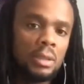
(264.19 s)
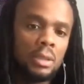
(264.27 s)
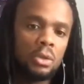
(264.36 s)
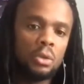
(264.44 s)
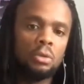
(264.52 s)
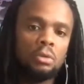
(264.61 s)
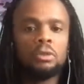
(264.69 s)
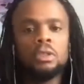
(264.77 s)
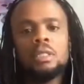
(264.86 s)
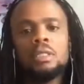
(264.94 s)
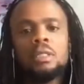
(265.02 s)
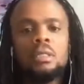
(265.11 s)
So
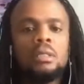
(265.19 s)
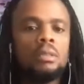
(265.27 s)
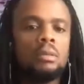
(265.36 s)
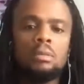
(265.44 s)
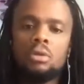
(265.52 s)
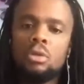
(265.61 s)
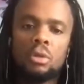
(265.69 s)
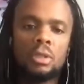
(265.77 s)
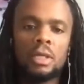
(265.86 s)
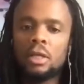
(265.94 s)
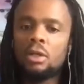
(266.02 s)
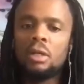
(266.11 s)
voice is,
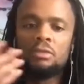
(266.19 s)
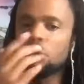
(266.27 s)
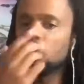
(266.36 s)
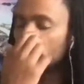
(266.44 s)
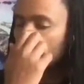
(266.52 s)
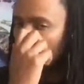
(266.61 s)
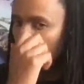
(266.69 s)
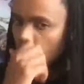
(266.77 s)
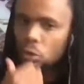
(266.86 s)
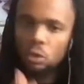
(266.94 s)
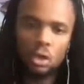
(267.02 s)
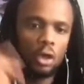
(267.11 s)
the regular phone call. So
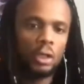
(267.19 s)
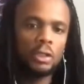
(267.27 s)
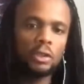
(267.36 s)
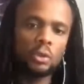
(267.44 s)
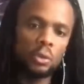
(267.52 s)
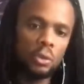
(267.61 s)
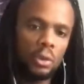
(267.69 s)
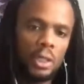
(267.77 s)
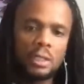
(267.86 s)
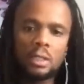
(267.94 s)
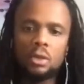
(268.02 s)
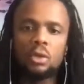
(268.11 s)
you call into,
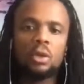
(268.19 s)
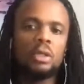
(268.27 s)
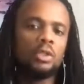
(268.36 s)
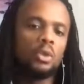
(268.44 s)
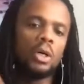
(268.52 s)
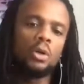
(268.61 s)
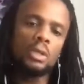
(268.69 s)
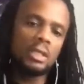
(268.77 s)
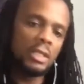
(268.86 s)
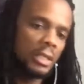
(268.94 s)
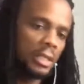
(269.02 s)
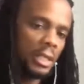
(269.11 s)
let's say you call into a call
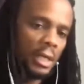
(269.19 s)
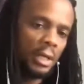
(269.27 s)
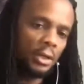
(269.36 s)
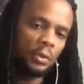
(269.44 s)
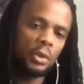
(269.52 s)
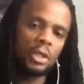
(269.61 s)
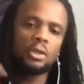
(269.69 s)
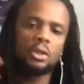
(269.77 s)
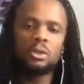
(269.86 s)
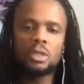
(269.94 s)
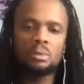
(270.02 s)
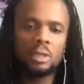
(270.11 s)
center, you want to
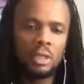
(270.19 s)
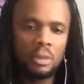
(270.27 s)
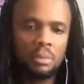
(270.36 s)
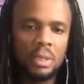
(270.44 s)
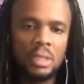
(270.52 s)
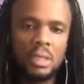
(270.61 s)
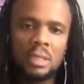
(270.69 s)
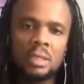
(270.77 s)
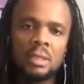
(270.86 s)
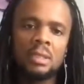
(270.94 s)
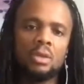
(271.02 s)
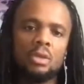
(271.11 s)
talk to someone in the
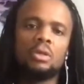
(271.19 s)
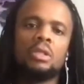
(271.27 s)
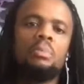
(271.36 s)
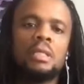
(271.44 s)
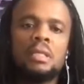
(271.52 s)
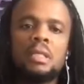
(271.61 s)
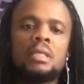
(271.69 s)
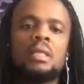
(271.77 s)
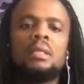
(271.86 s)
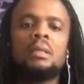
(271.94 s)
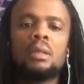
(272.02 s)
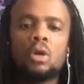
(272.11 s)
business, or the business can
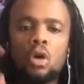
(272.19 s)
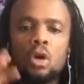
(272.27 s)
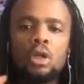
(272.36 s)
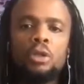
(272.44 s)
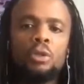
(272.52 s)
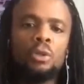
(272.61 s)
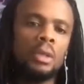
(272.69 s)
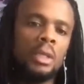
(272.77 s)
call you.